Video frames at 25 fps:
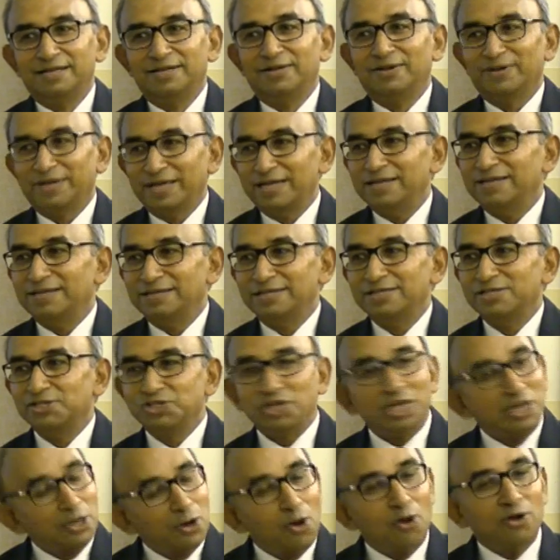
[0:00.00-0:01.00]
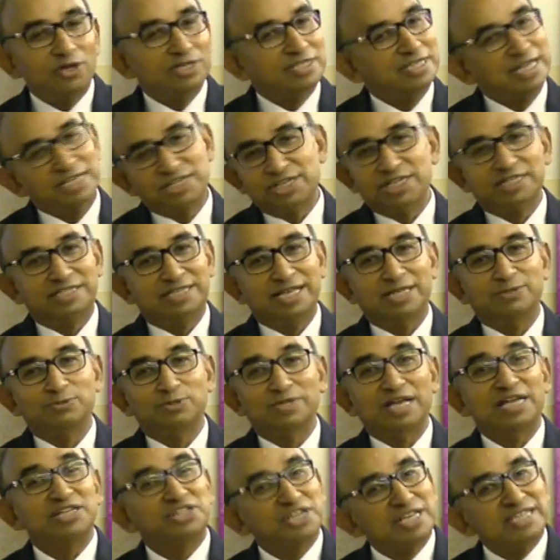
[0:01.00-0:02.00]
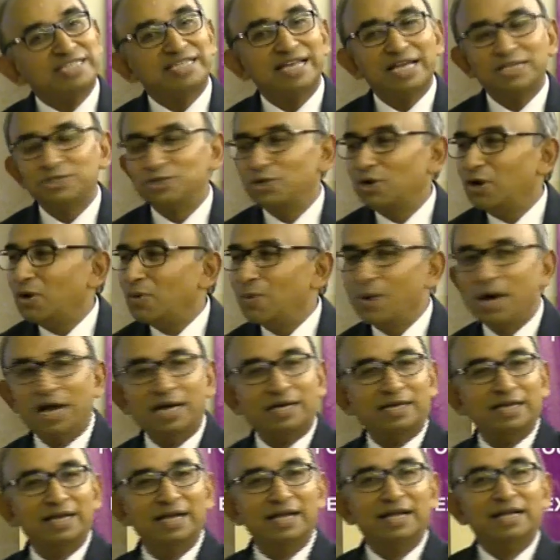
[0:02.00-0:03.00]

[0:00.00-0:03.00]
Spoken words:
Okay? She knows that she says Usa. And she says, you know what?